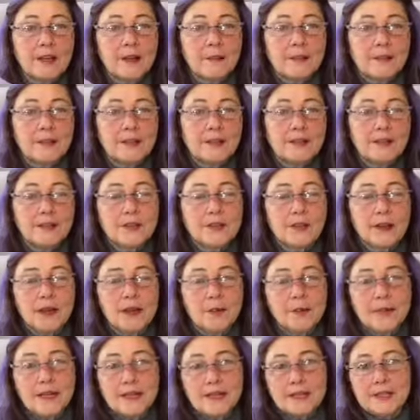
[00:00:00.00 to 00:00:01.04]
because there
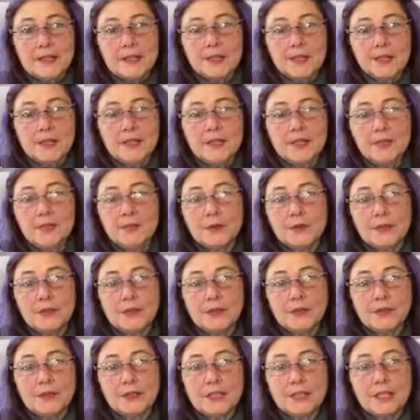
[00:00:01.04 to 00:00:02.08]
are many things you can do with
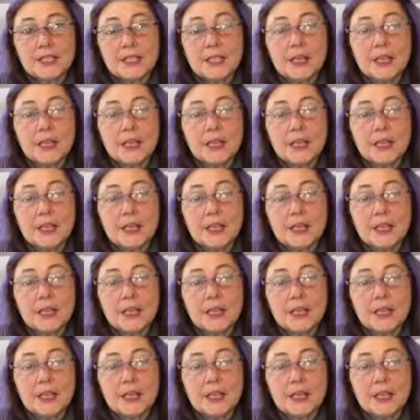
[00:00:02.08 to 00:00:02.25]
your leash